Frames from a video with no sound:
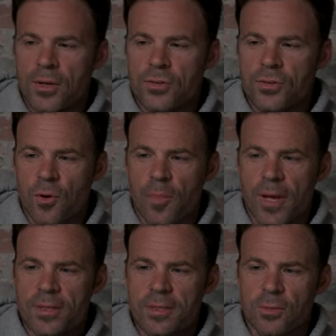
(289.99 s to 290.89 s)
So
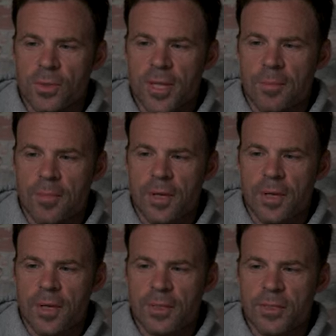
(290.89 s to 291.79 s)
basically what that
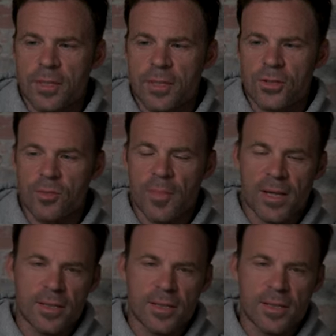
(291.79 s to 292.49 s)
means is you bank